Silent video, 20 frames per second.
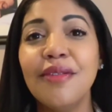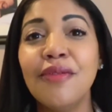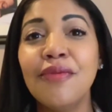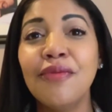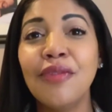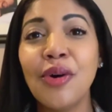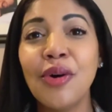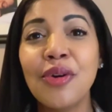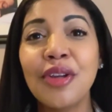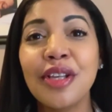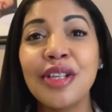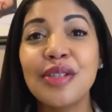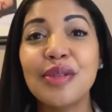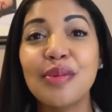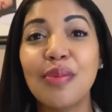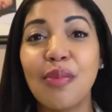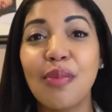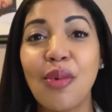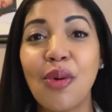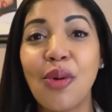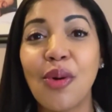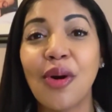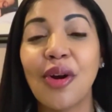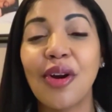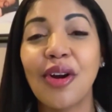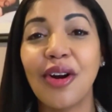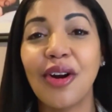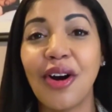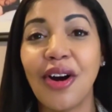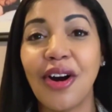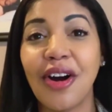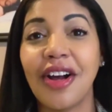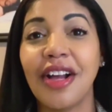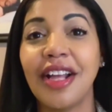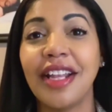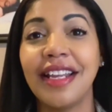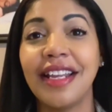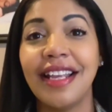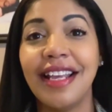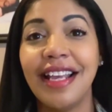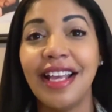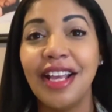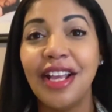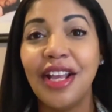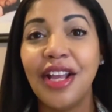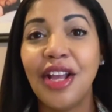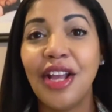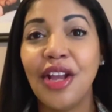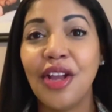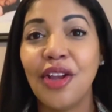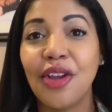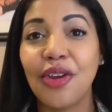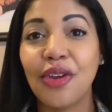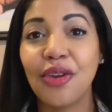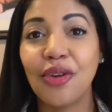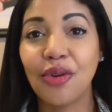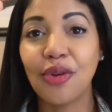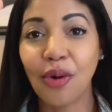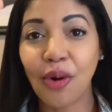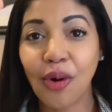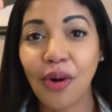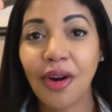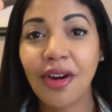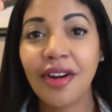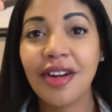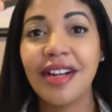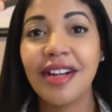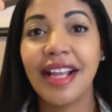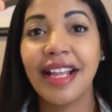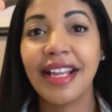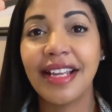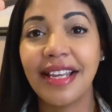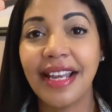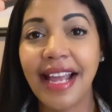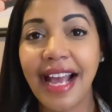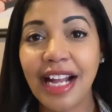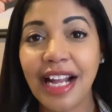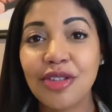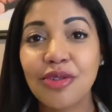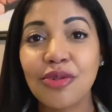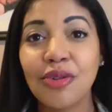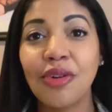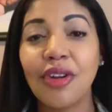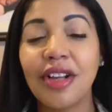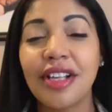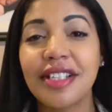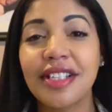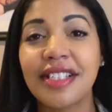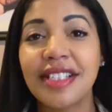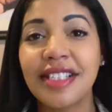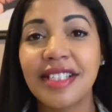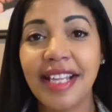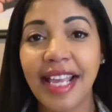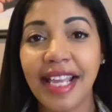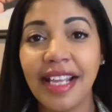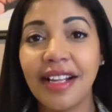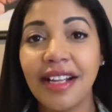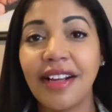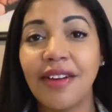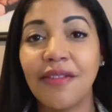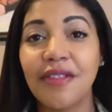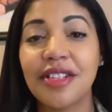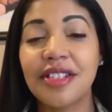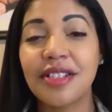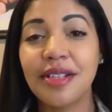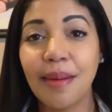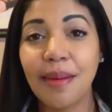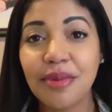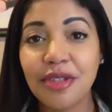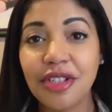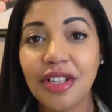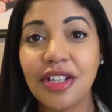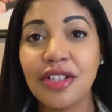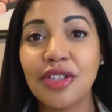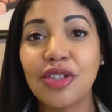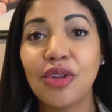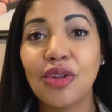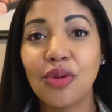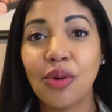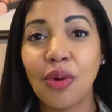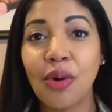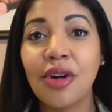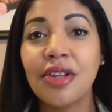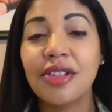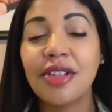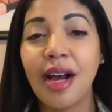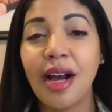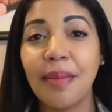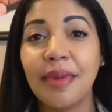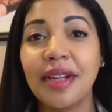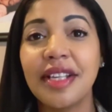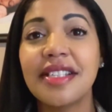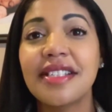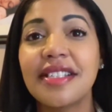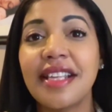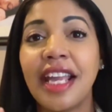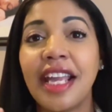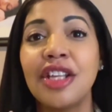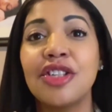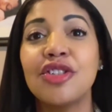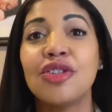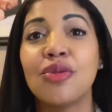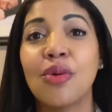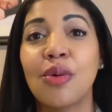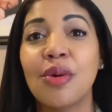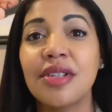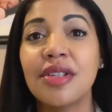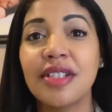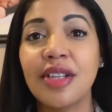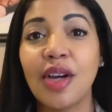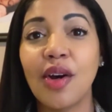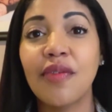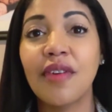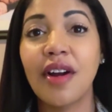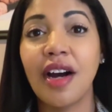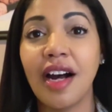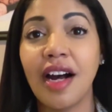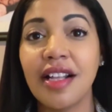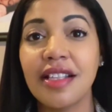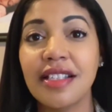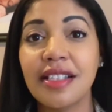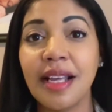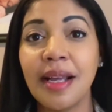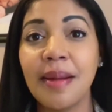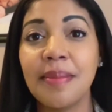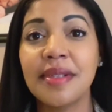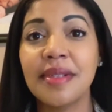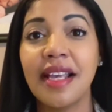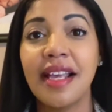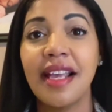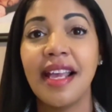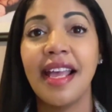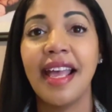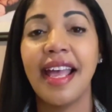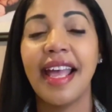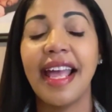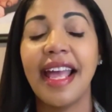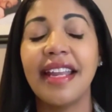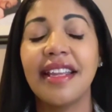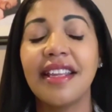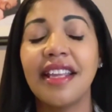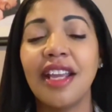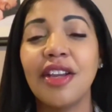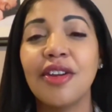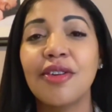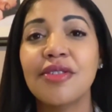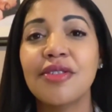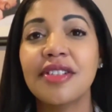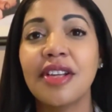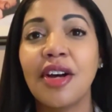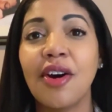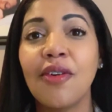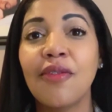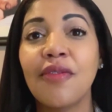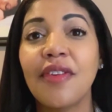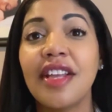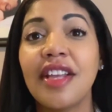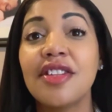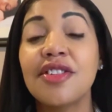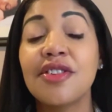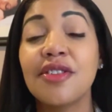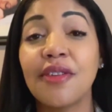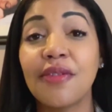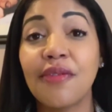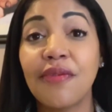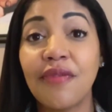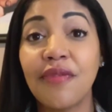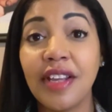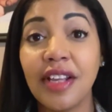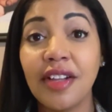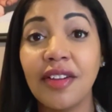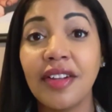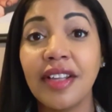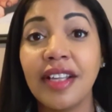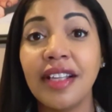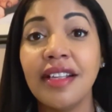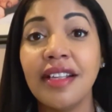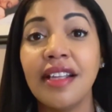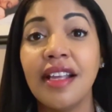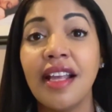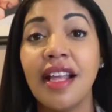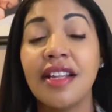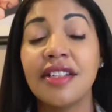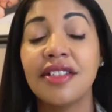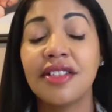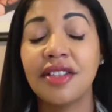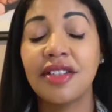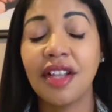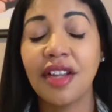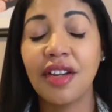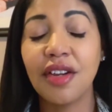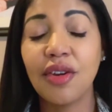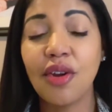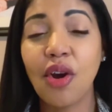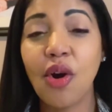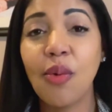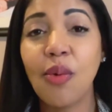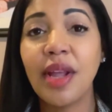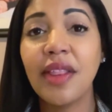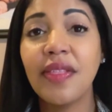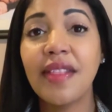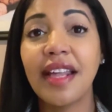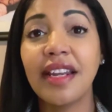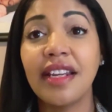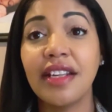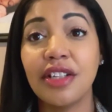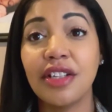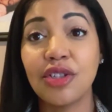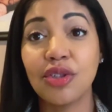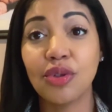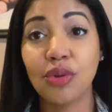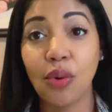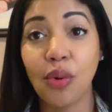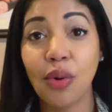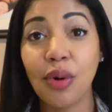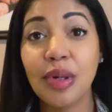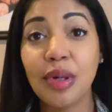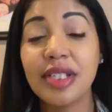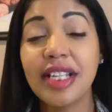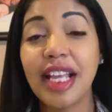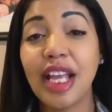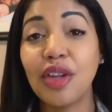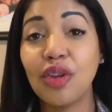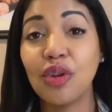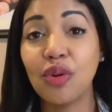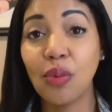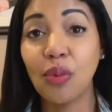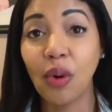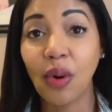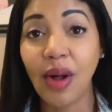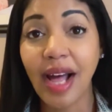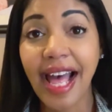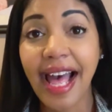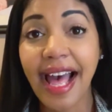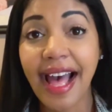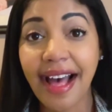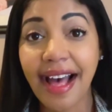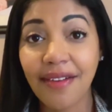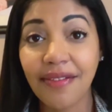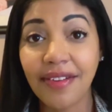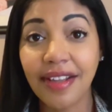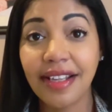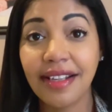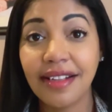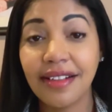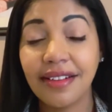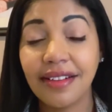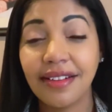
Focus more on your natural state of assumptions, your dominant states, your self-concept, and get yourself into the feeling, the knowing that it is yours and you will have it.